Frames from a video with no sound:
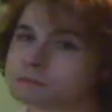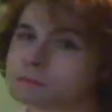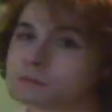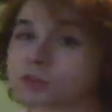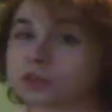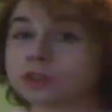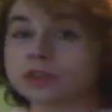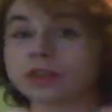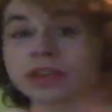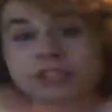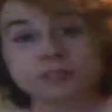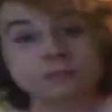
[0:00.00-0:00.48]

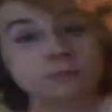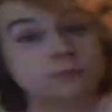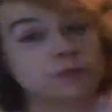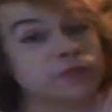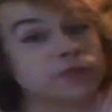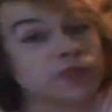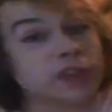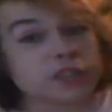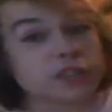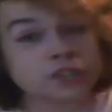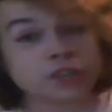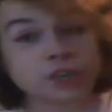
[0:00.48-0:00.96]
So let's
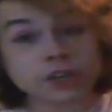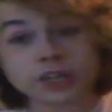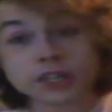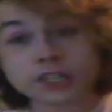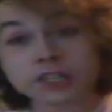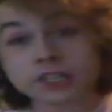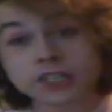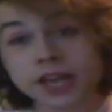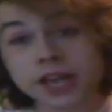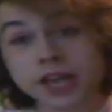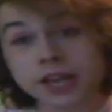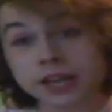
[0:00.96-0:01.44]
move that chunk
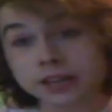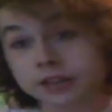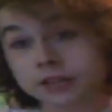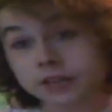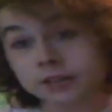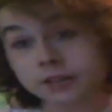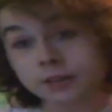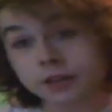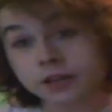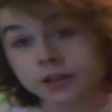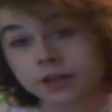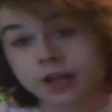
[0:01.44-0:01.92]
aside.
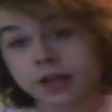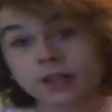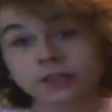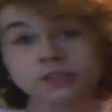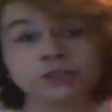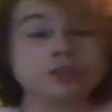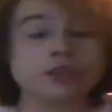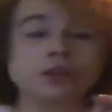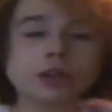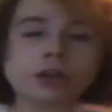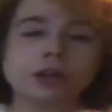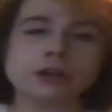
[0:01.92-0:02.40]

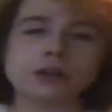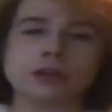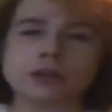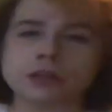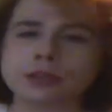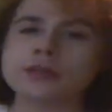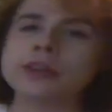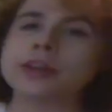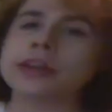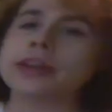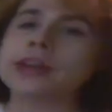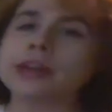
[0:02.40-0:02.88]
Chunk
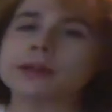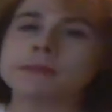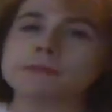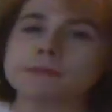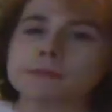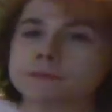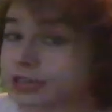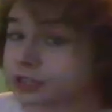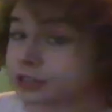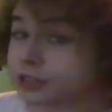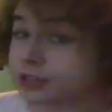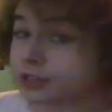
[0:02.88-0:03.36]
3,
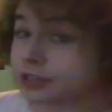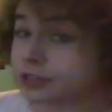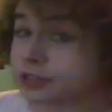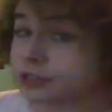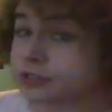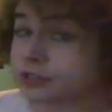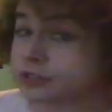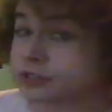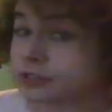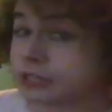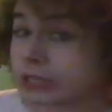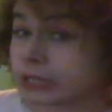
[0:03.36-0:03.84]

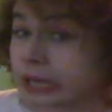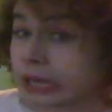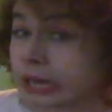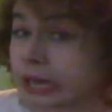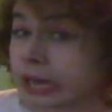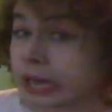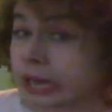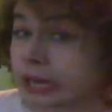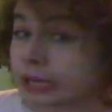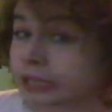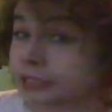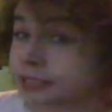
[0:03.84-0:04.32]

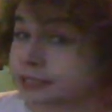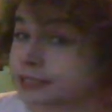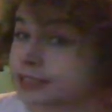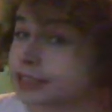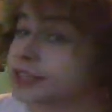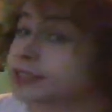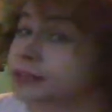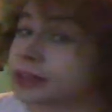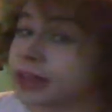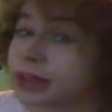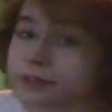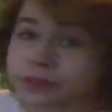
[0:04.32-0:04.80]

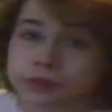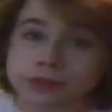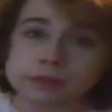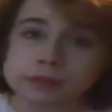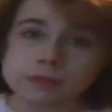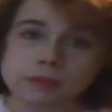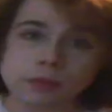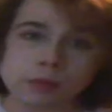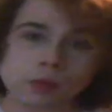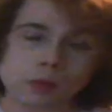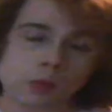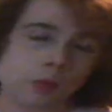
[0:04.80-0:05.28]

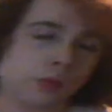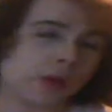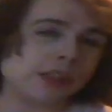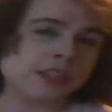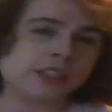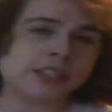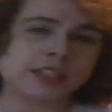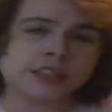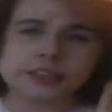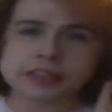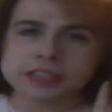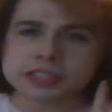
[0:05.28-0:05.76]
2011, we
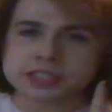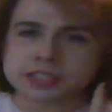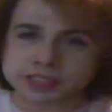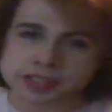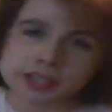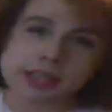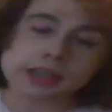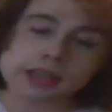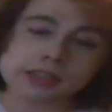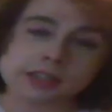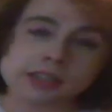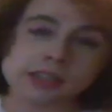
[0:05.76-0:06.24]
had series
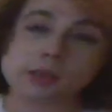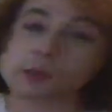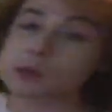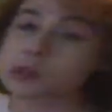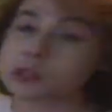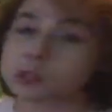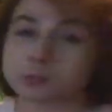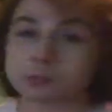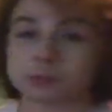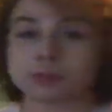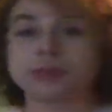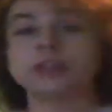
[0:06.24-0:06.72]
6. It
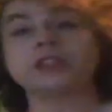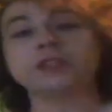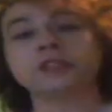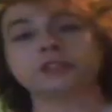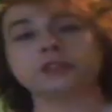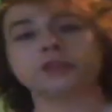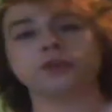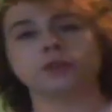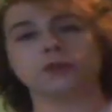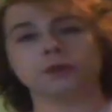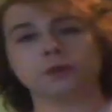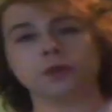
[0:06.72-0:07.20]
was
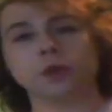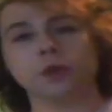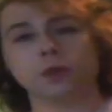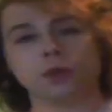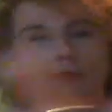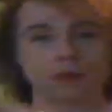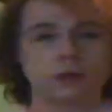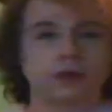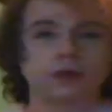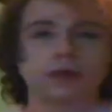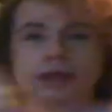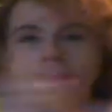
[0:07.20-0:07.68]
split
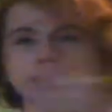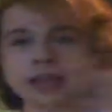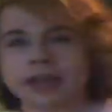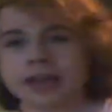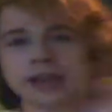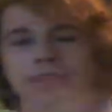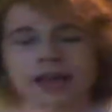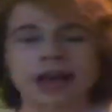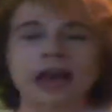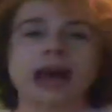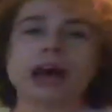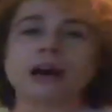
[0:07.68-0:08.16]

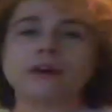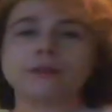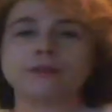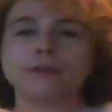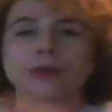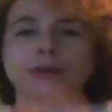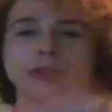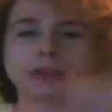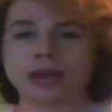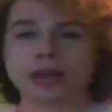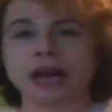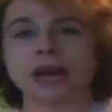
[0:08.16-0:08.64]
in half.
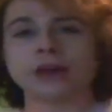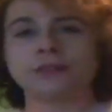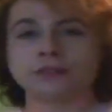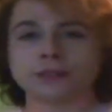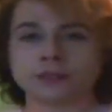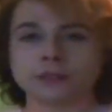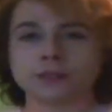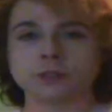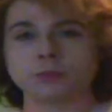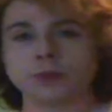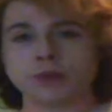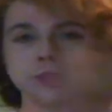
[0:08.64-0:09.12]
We had half
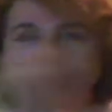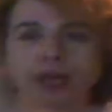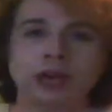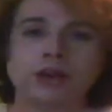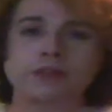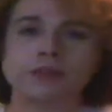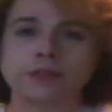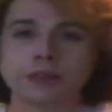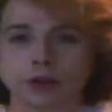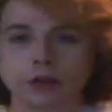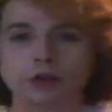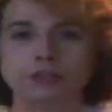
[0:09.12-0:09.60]
in the spring,
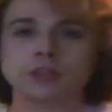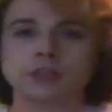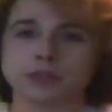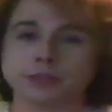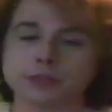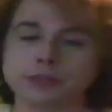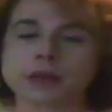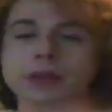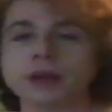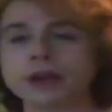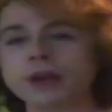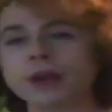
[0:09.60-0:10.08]
half in the
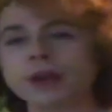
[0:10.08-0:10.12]
autumn.